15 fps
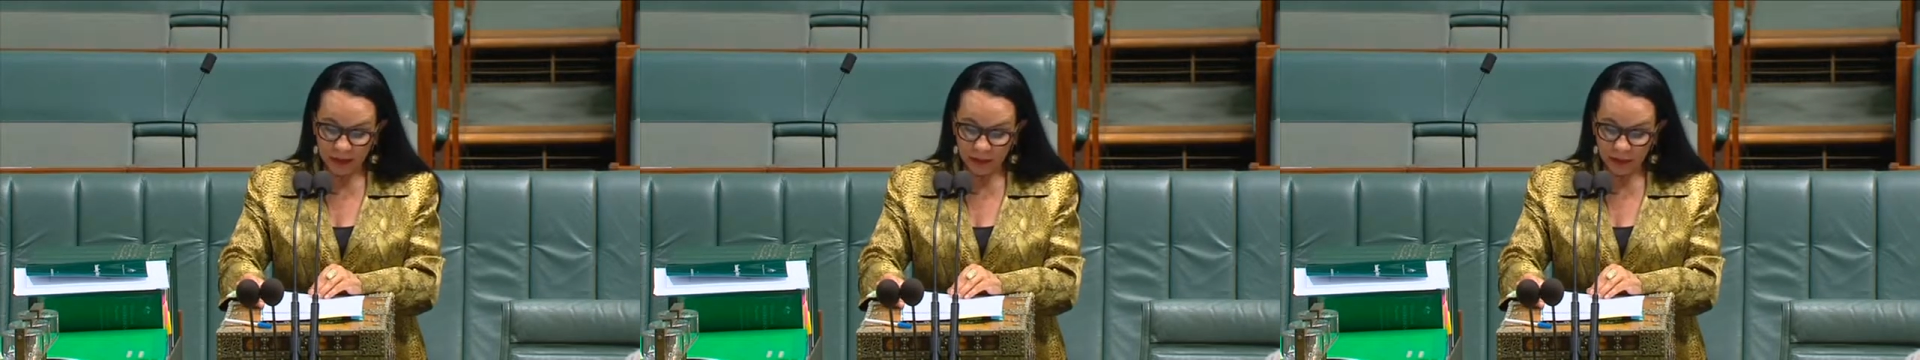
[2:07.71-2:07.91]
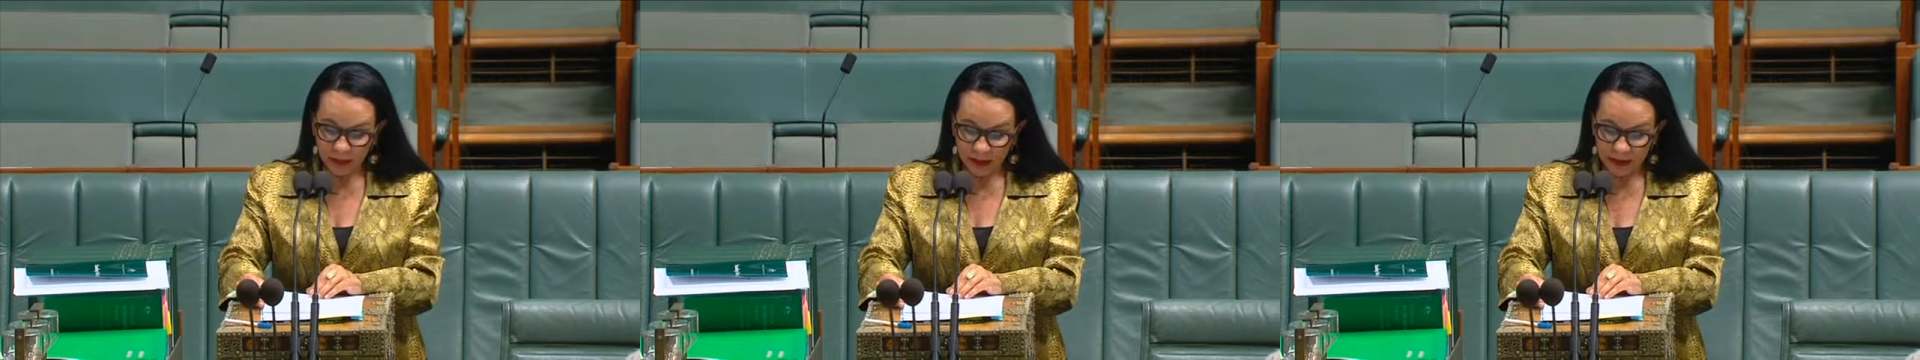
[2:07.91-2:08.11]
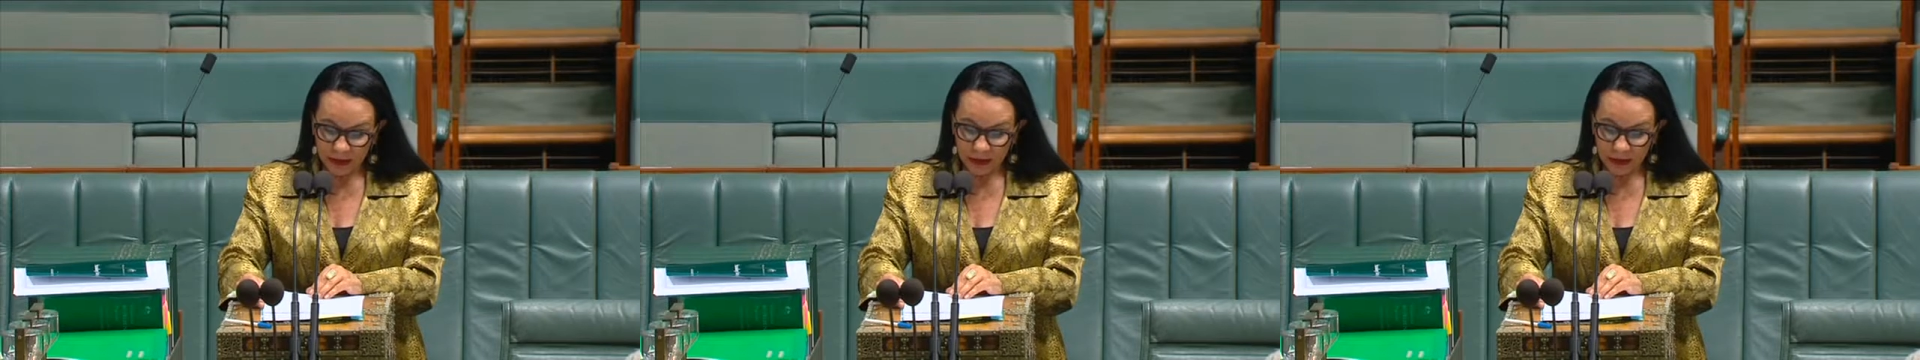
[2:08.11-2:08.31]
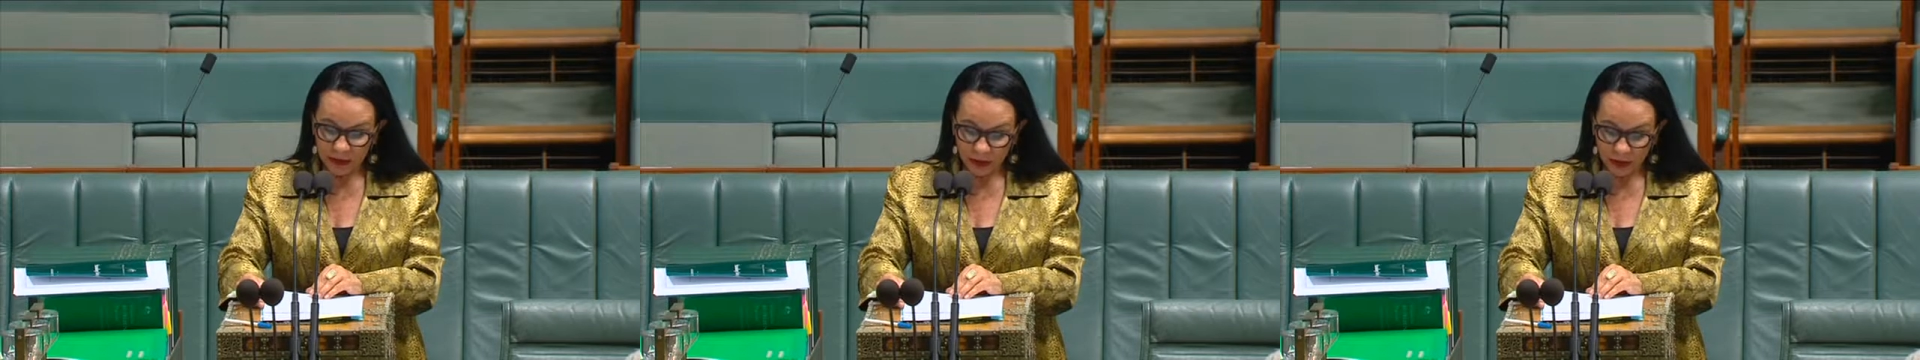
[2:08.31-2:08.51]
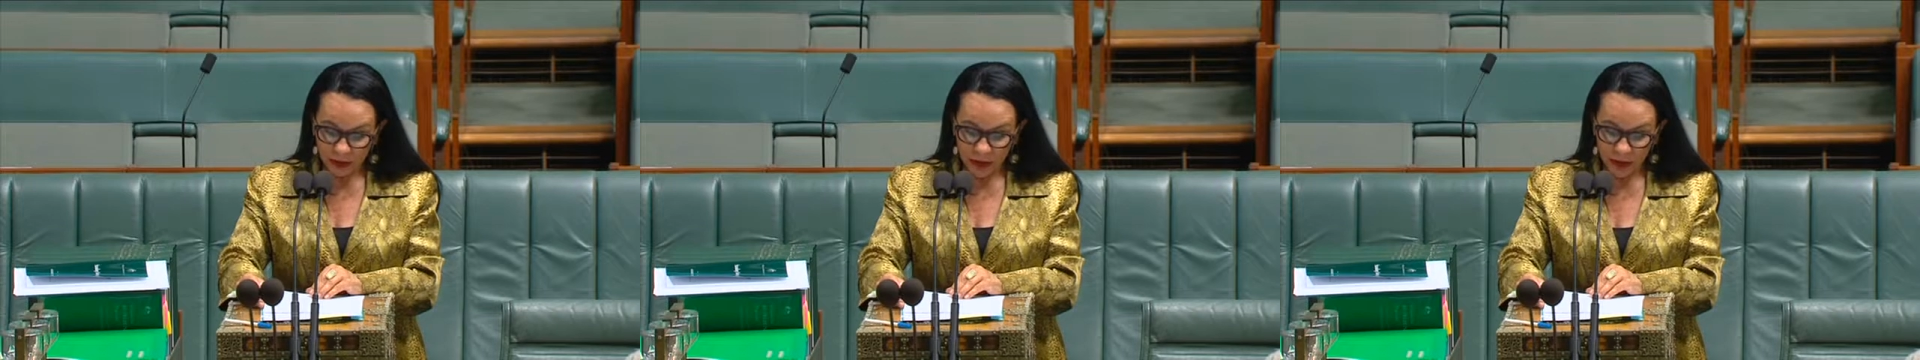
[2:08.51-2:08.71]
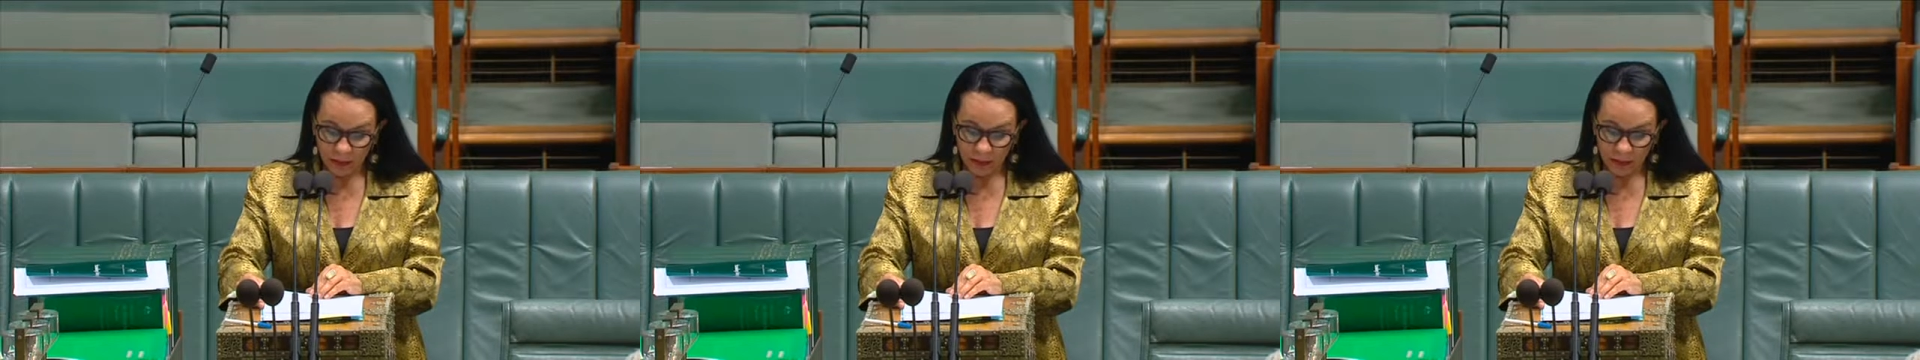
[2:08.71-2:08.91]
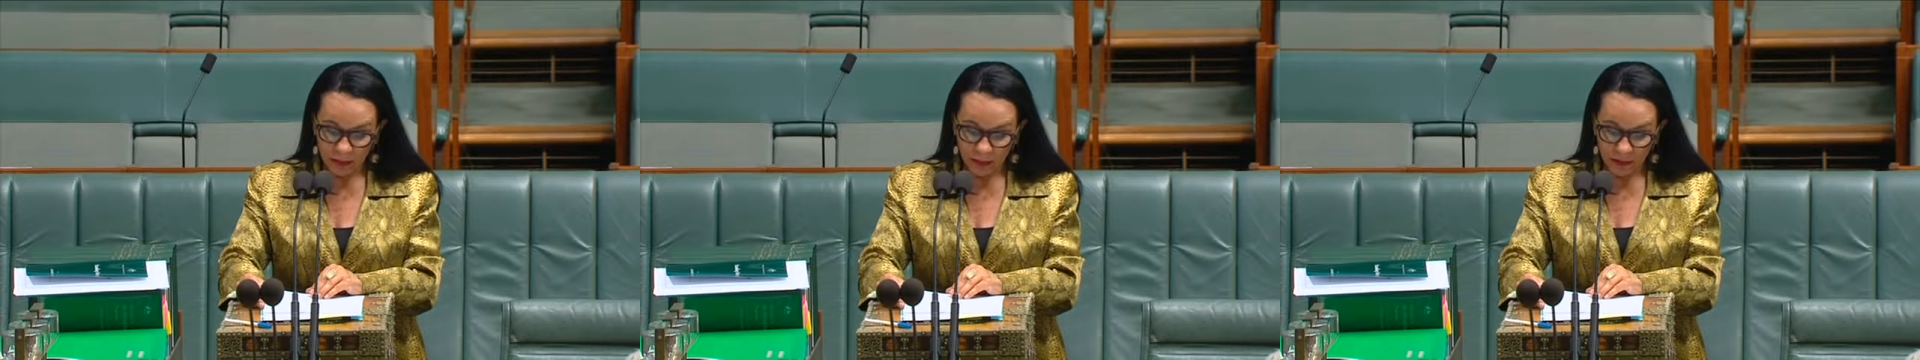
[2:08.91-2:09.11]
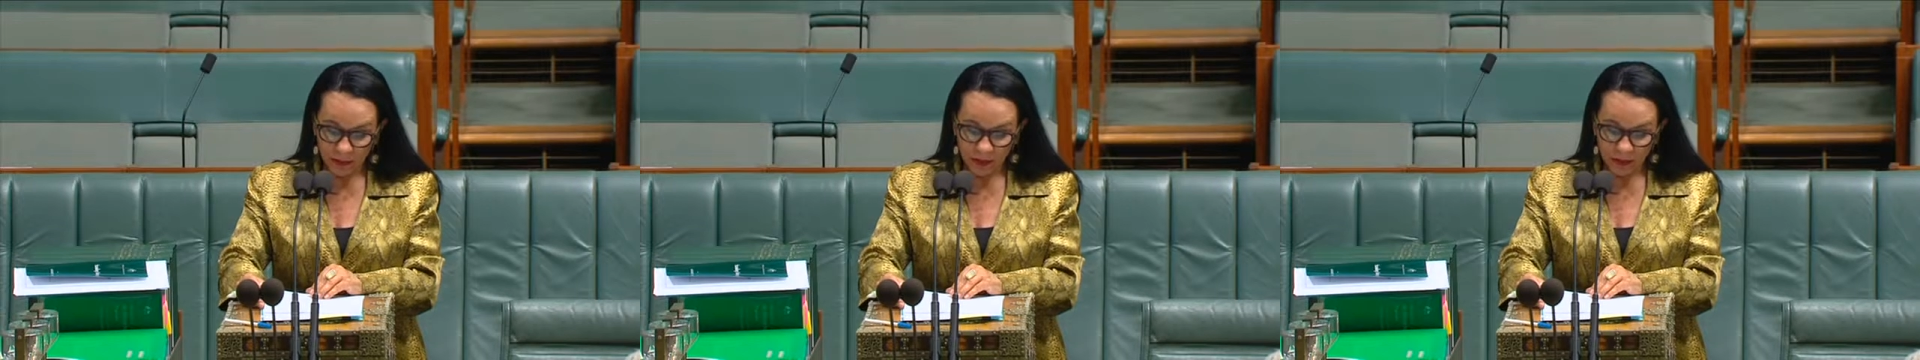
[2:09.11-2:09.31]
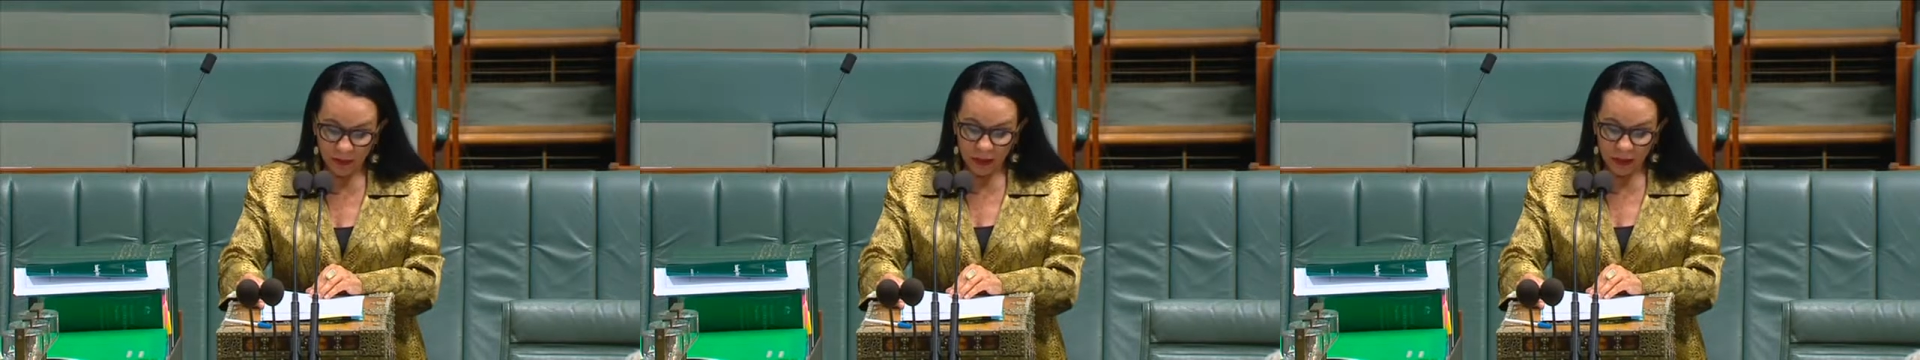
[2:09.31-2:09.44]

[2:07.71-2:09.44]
the risk to the Commonwealth.